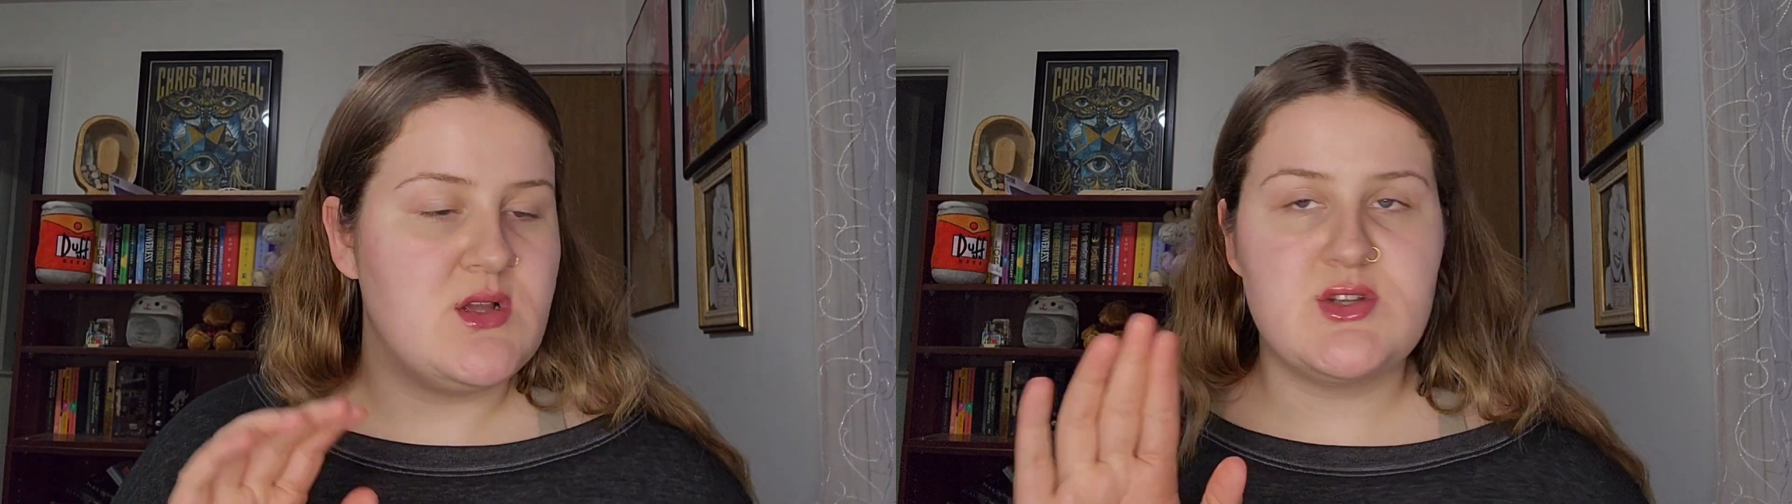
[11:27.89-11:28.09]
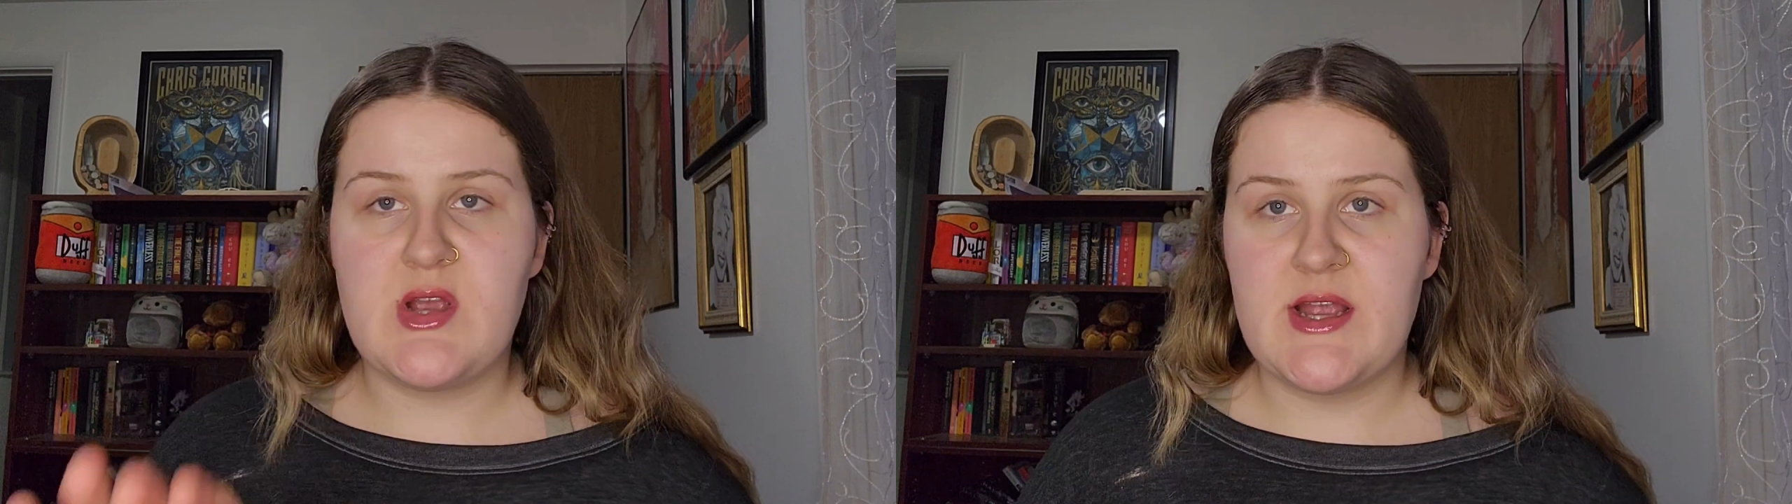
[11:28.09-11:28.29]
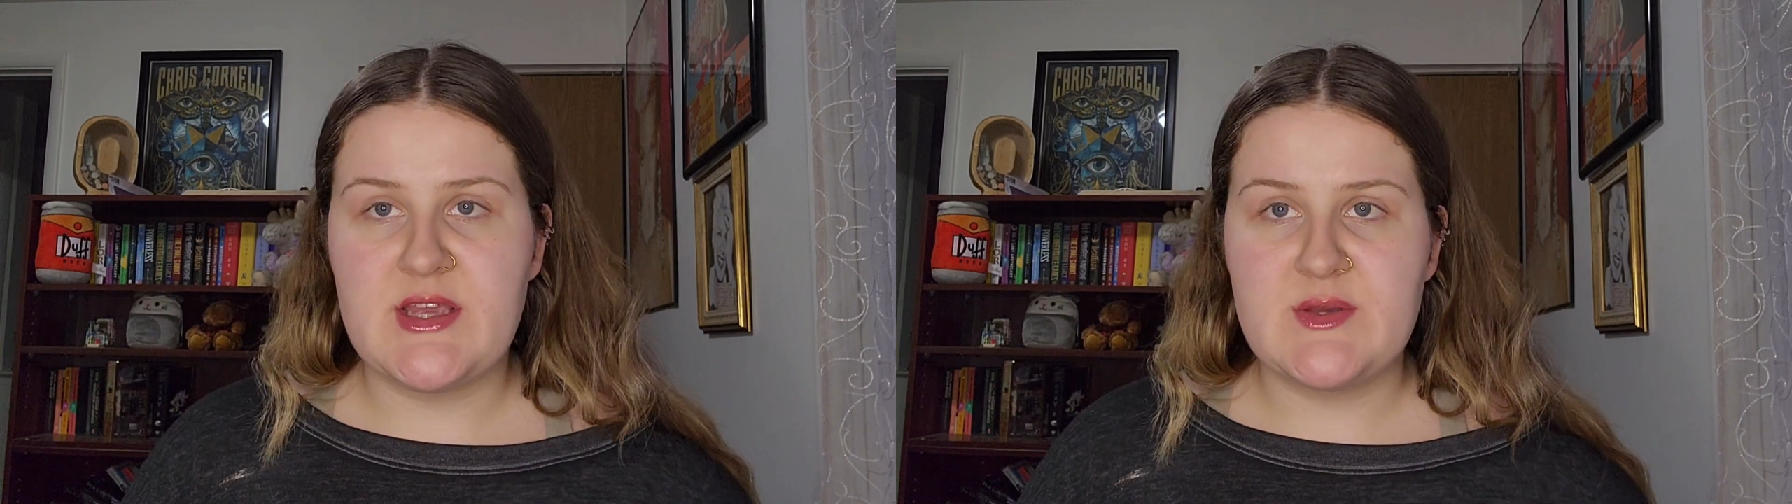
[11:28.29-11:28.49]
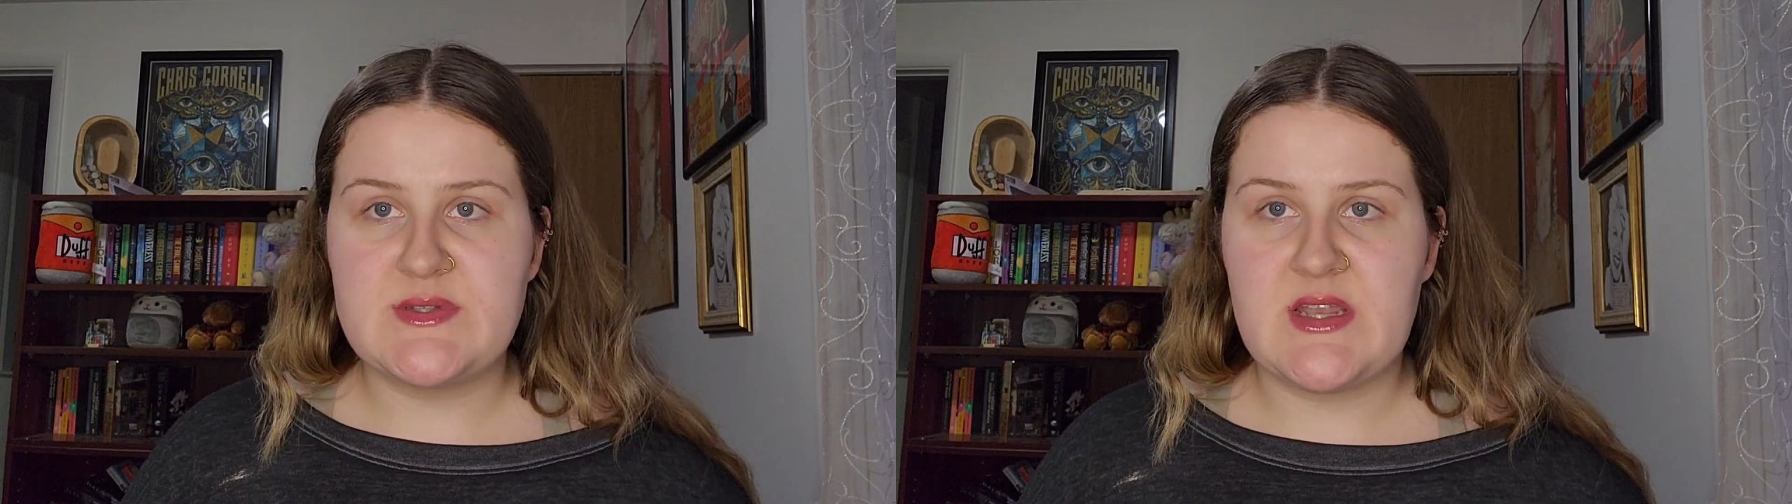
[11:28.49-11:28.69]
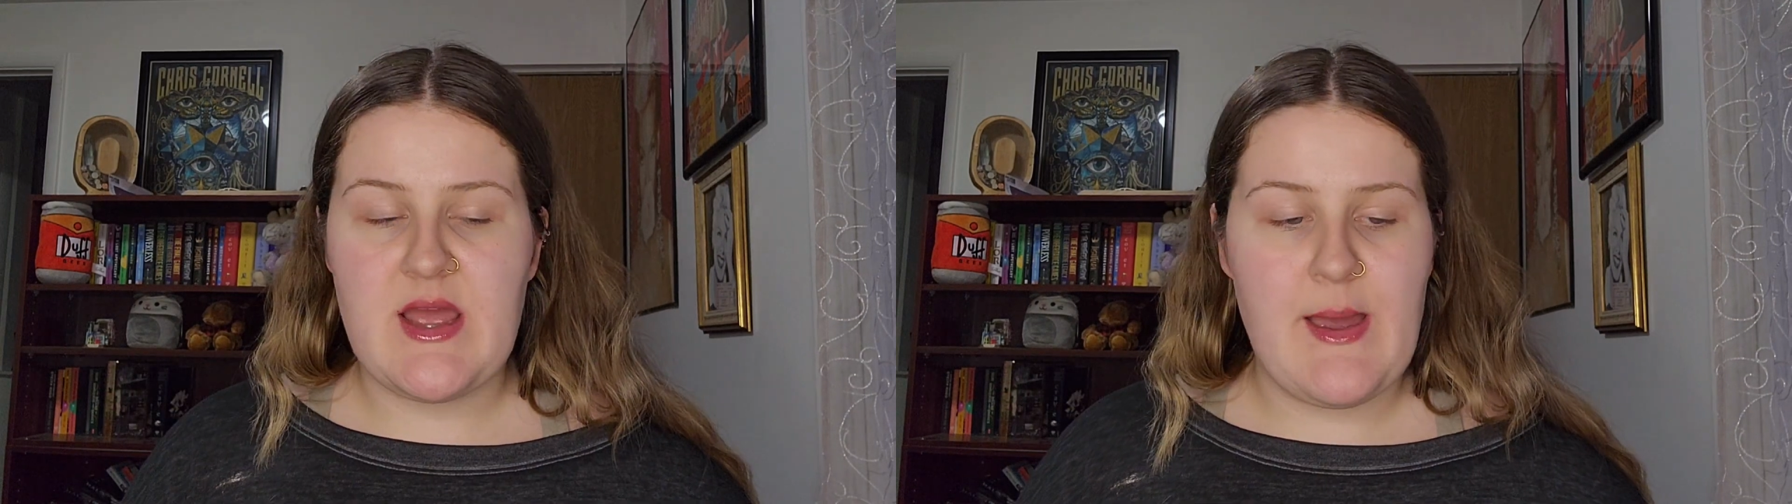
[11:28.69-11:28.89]
Try and
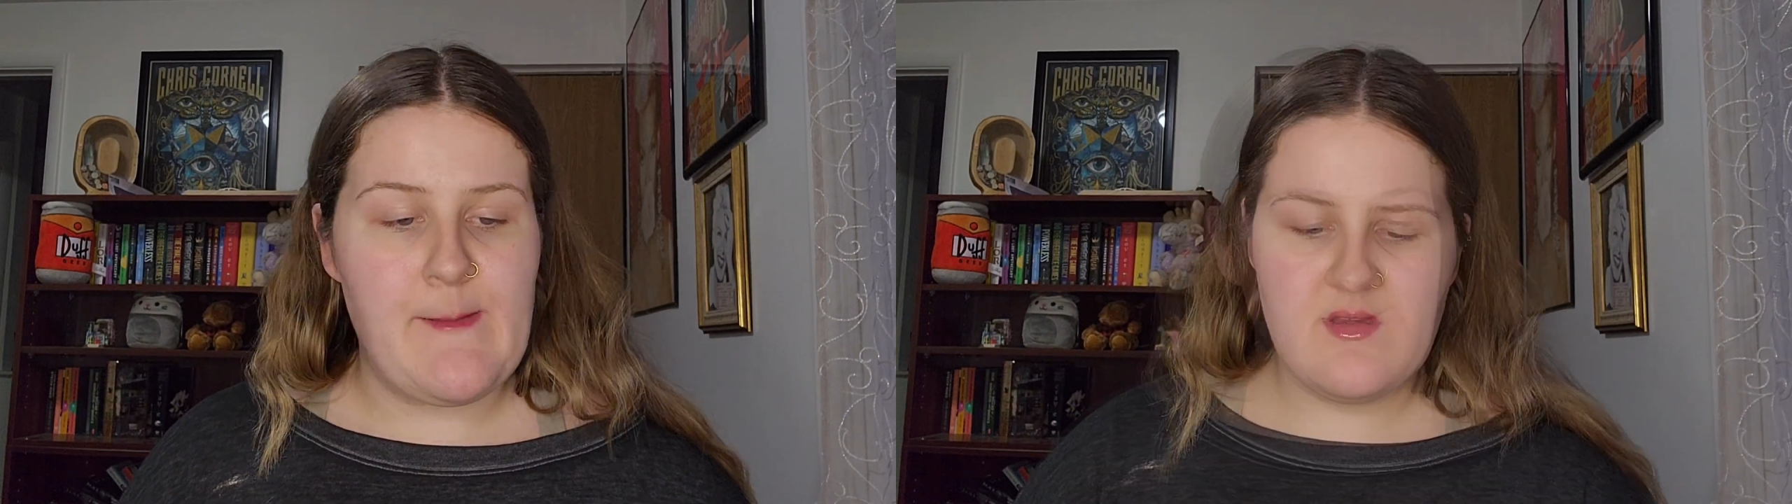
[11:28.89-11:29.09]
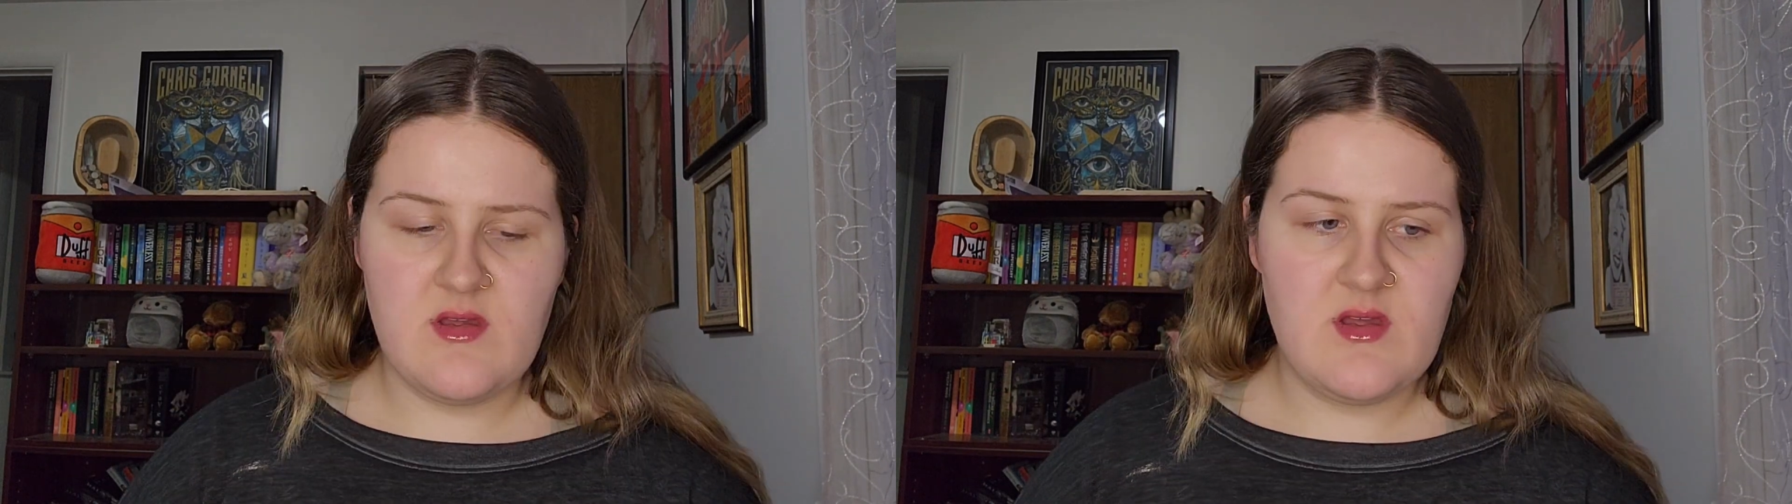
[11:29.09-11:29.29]
use it up.